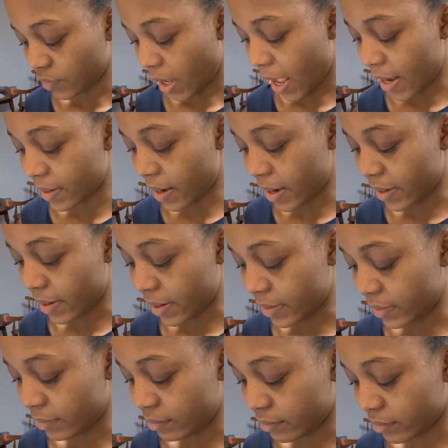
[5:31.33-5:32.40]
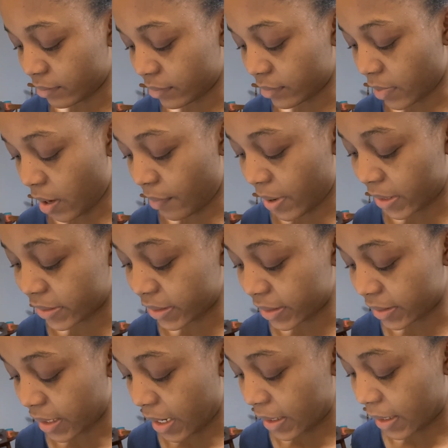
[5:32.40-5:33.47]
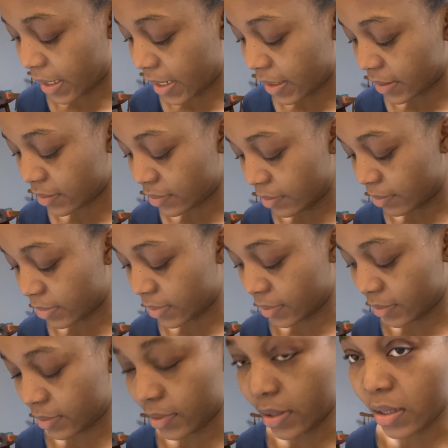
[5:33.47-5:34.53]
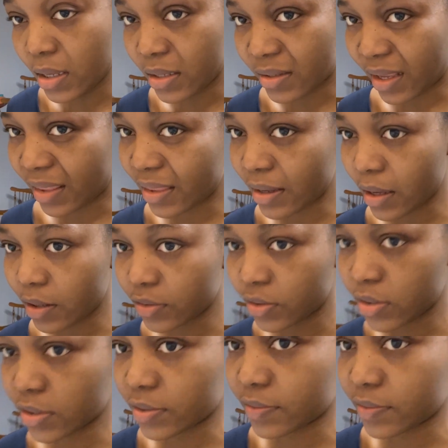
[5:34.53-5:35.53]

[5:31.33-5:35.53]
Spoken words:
other than our ginger and garlic something. So I think I'll just